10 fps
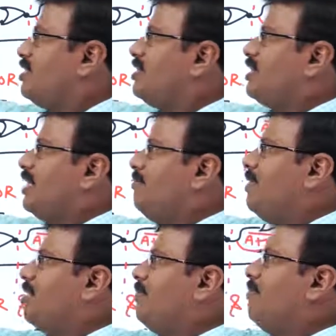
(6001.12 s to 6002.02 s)
is this, A
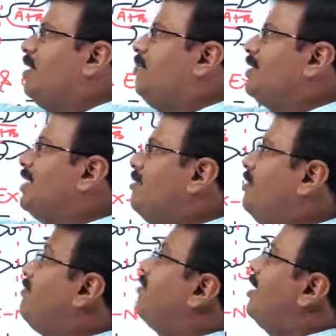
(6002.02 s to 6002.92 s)
bar B bar plus
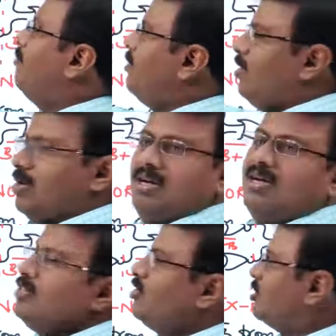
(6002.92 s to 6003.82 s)
AB from NOR.
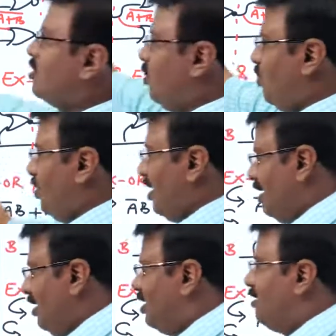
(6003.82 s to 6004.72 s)
So slowly
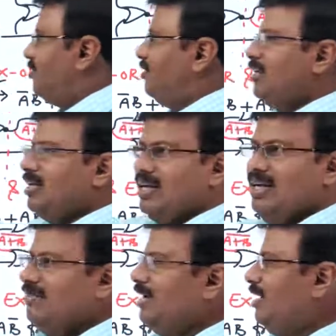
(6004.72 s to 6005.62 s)
you have to
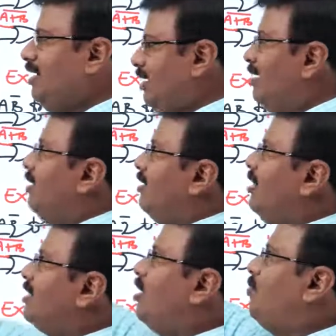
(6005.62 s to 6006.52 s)
derive getting
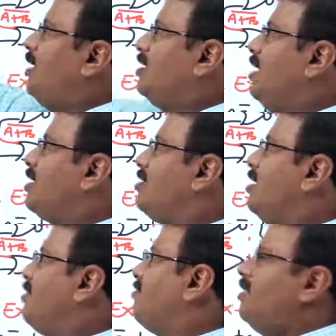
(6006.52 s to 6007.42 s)
this operation
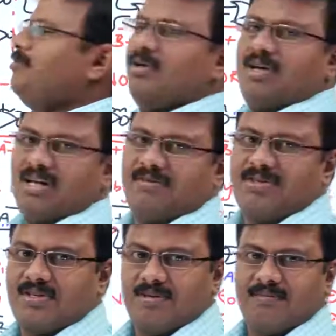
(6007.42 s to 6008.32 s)
XNOR from NOR
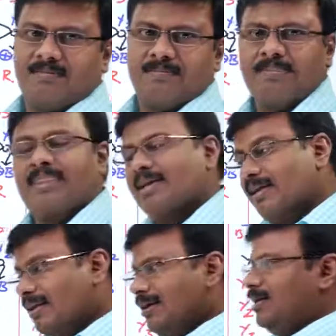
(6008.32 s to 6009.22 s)
equation.
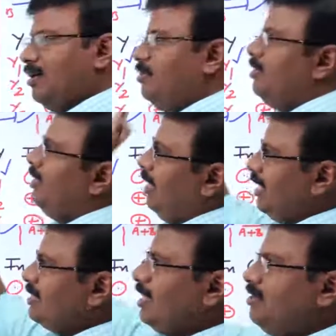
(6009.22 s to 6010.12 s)
Like how?
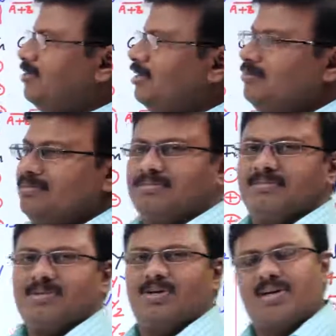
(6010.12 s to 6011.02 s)
XOR from
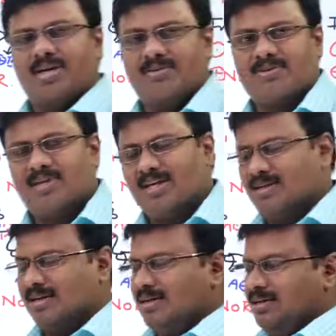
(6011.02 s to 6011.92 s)
NOR equation, like
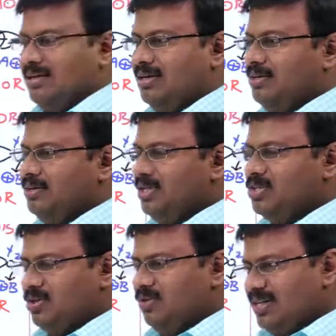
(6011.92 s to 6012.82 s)
that. You need
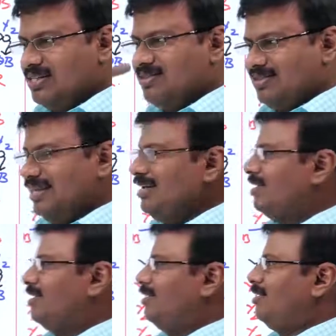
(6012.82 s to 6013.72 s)
to always
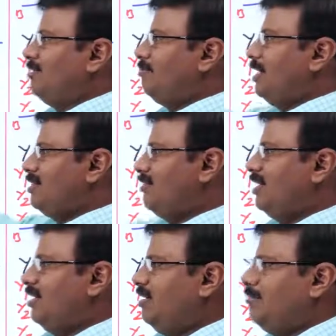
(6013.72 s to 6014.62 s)
think
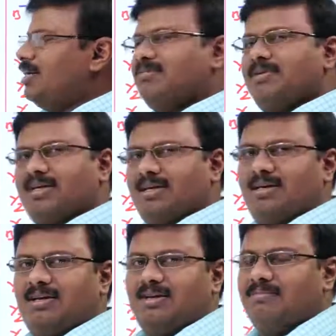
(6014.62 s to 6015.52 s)

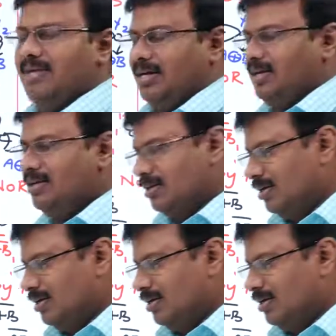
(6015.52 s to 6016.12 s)
mathematical behind